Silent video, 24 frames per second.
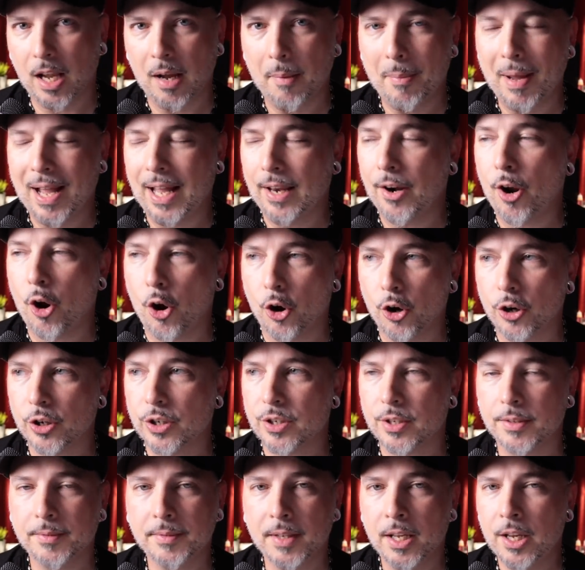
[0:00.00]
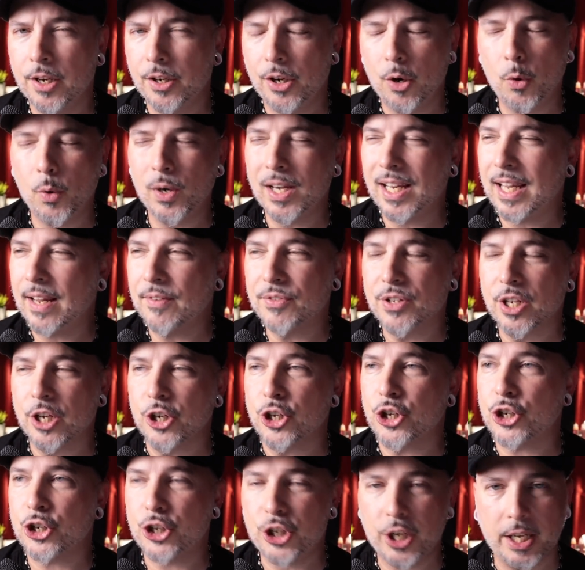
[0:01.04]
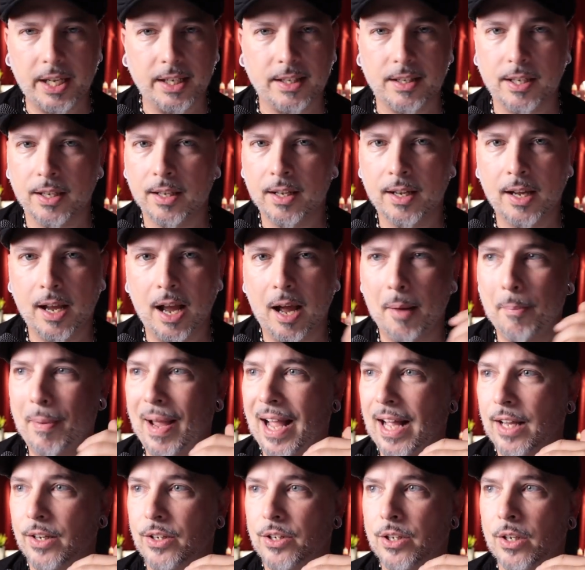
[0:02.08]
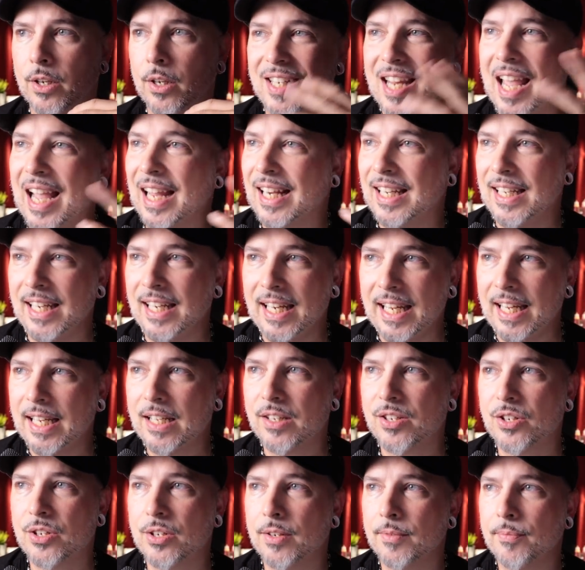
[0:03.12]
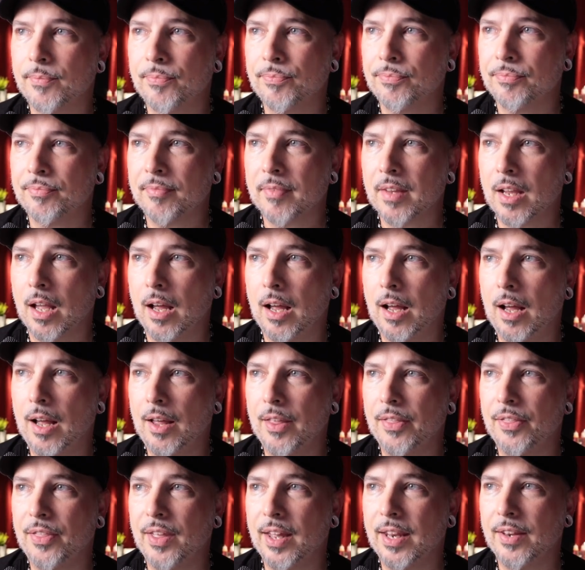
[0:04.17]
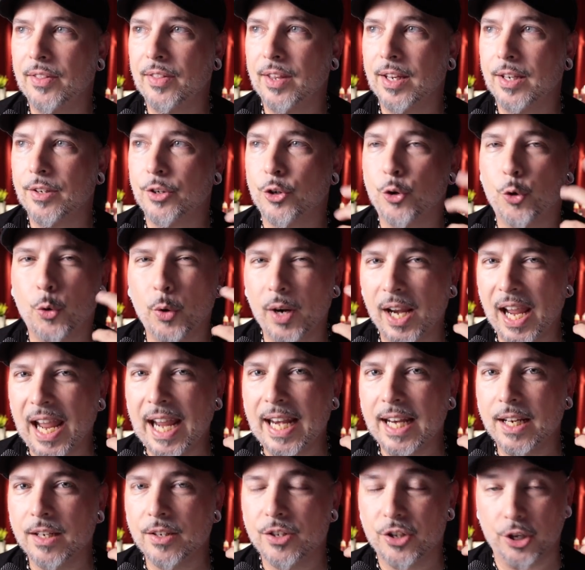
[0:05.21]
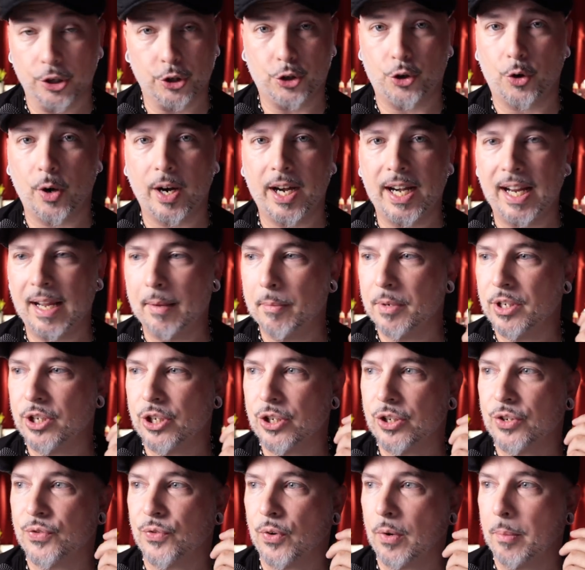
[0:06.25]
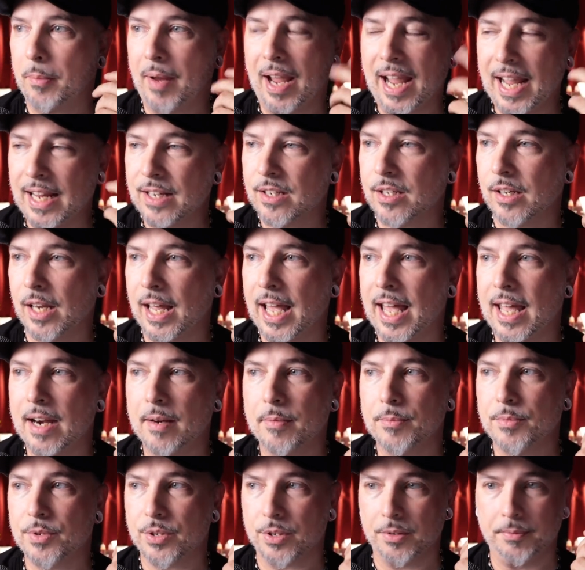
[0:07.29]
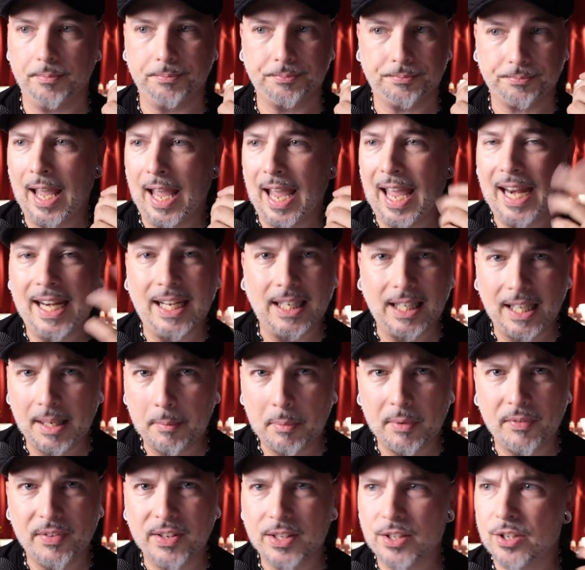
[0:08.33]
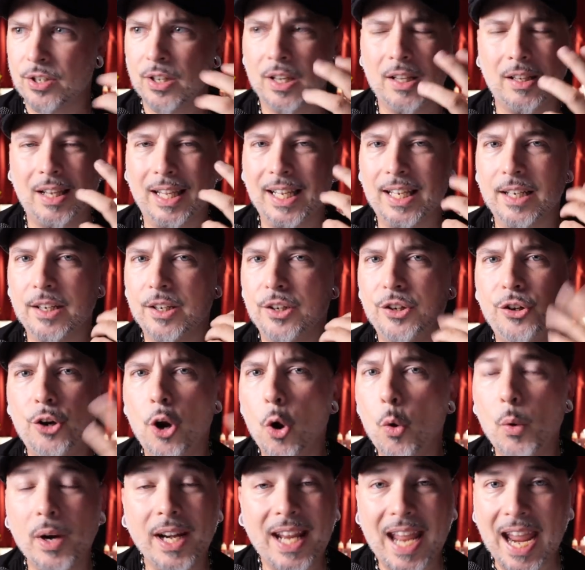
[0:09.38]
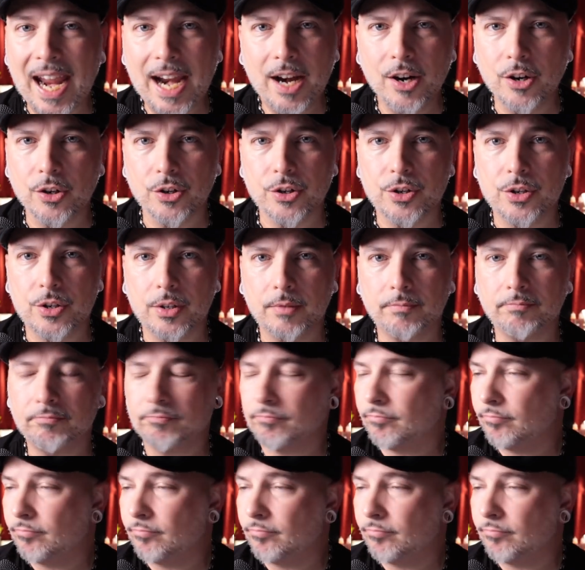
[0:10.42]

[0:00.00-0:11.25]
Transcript: about art. No one gives a shit about techniques uh, that, that created such great images from Ansel Adams and Annie Leibovitz. Like, no one cares.